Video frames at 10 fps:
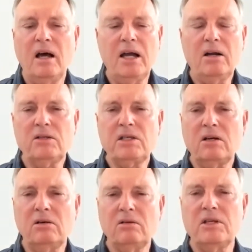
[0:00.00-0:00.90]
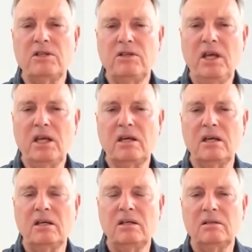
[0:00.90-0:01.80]
I'd also call this thick.
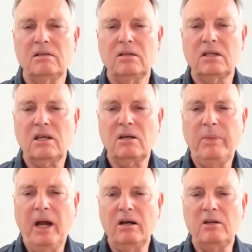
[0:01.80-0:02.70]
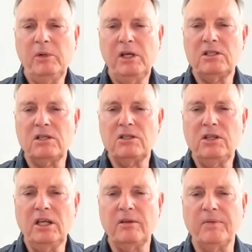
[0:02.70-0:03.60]
Look at the comparative piece, it's
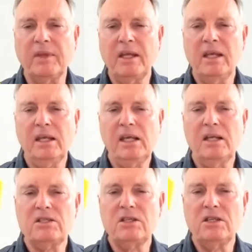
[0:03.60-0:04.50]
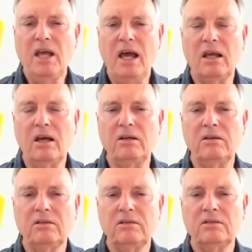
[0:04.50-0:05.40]
thin. It's yellow
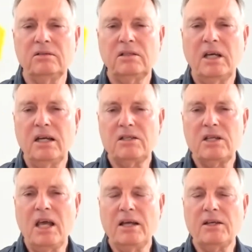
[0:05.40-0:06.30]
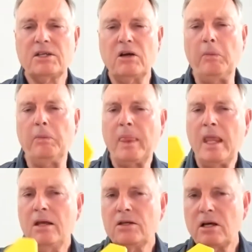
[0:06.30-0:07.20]
and it's a hexagon.
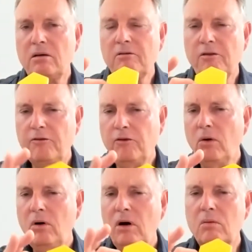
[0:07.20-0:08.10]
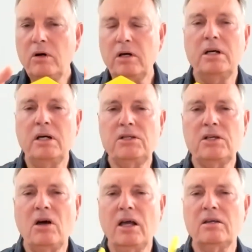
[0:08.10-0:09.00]
So in 4 words,
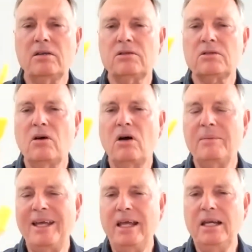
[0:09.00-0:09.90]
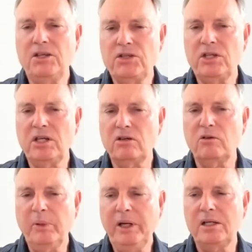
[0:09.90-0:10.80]
I can describe any
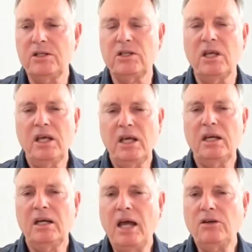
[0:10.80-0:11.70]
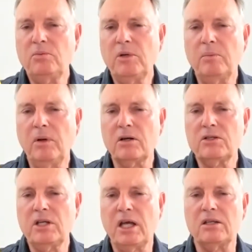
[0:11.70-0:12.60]
single piece in an attribute block
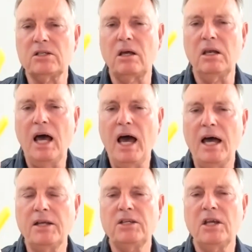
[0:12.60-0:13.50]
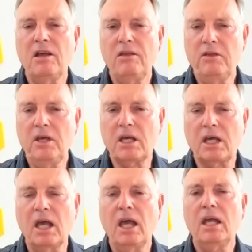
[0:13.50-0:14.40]
set. So large,
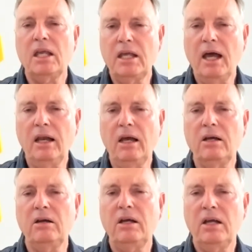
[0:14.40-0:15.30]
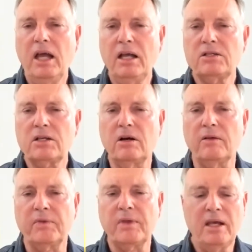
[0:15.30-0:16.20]
thick, yellow, hexagon.
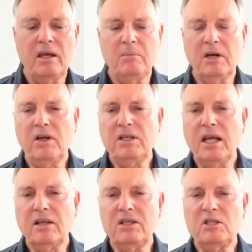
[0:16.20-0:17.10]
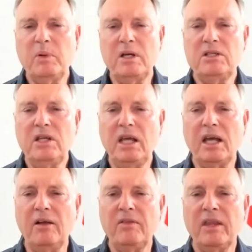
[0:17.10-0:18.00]
But if I take this piece
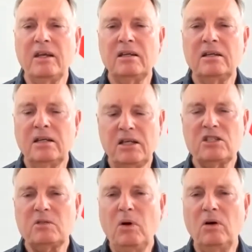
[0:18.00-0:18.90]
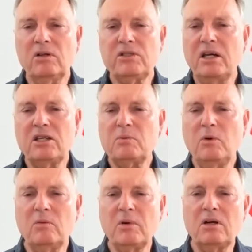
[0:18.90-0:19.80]
here, it's small. It's only
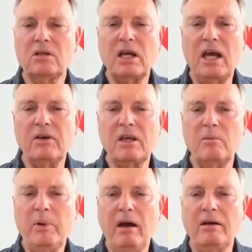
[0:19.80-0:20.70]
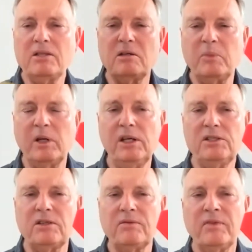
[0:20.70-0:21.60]
small because I have a comparison
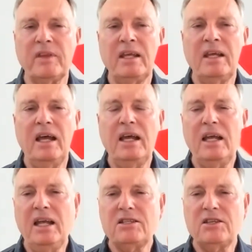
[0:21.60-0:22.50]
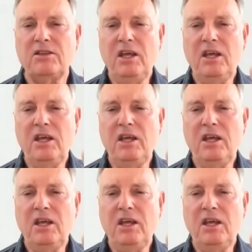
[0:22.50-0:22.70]
piece. It's